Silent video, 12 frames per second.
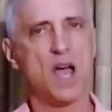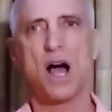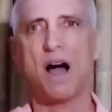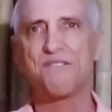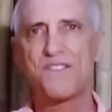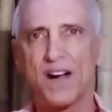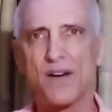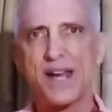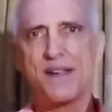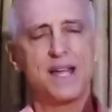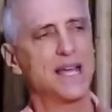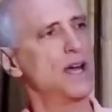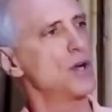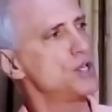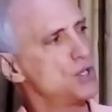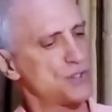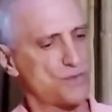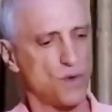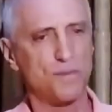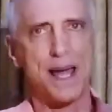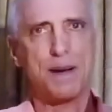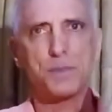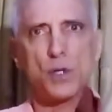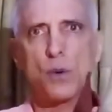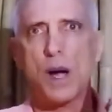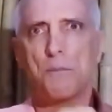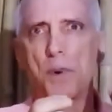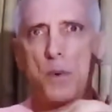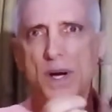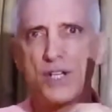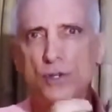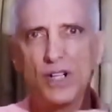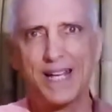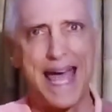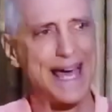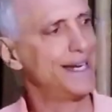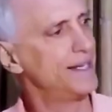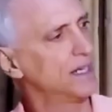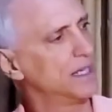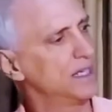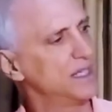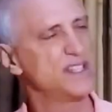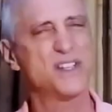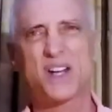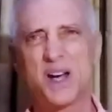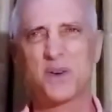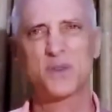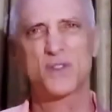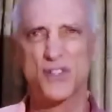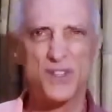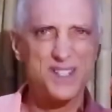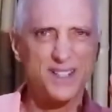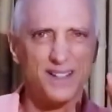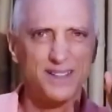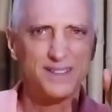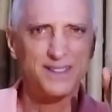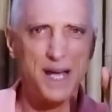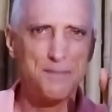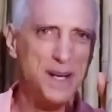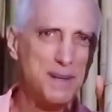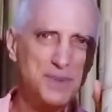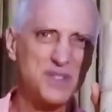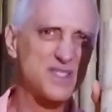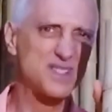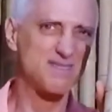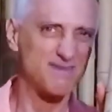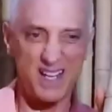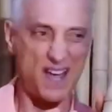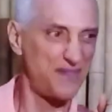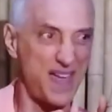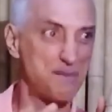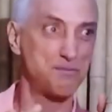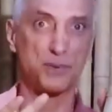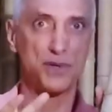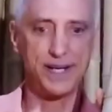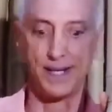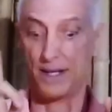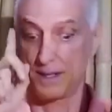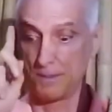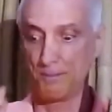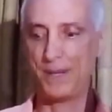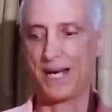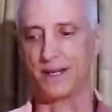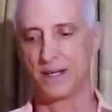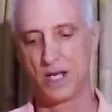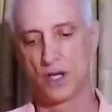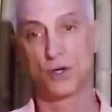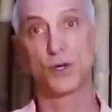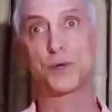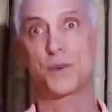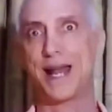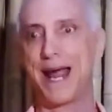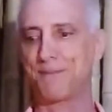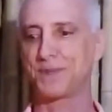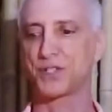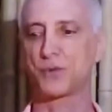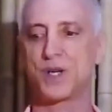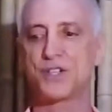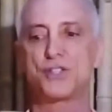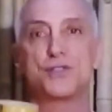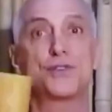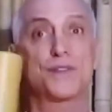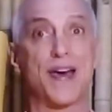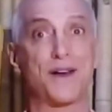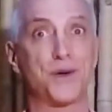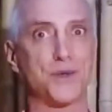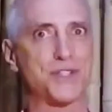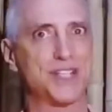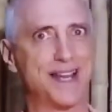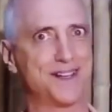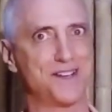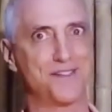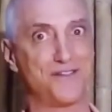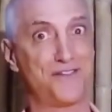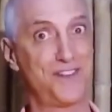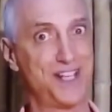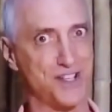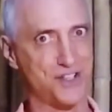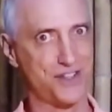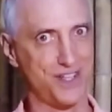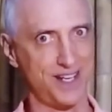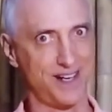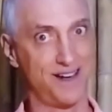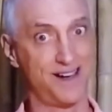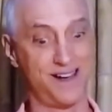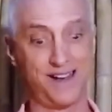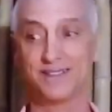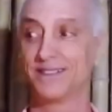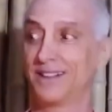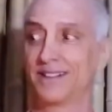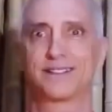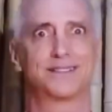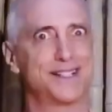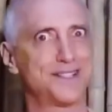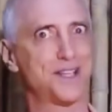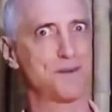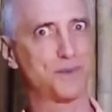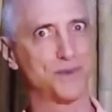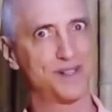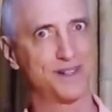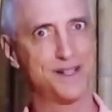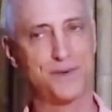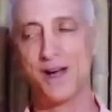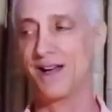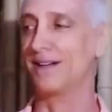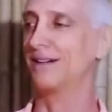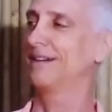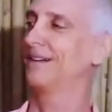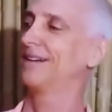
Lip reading: a very useful bamboo, but when you look at it, you go, Tristan, that bamboo's not that pretty. But look what happens once you do that whole sanded and finished thing, huh? Cleans up really well.